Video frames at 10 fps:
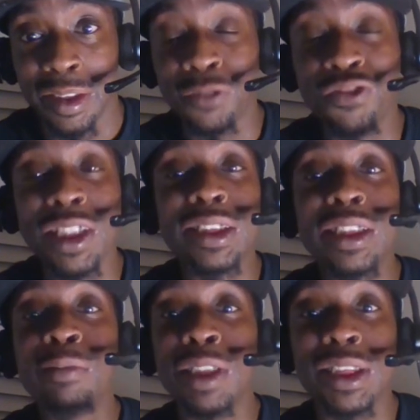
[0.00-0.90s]
You're finna
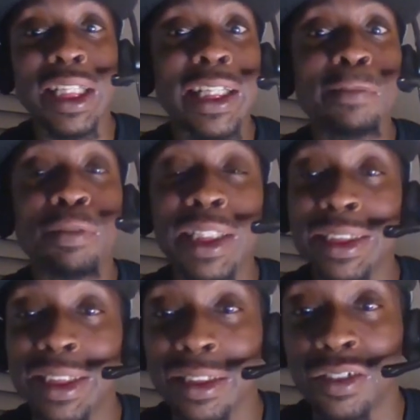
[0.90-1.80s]
see what second
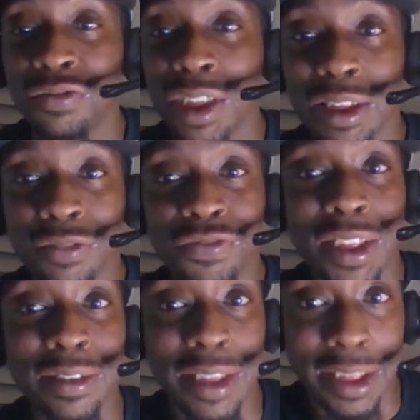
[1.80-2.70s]
place in a division
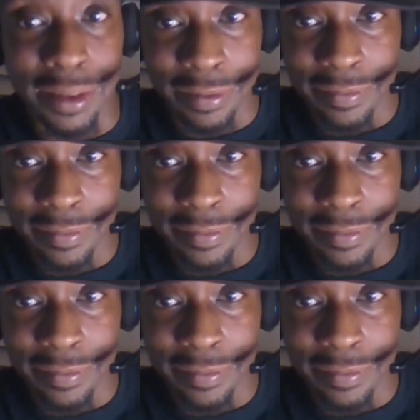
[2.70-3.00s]
feel like.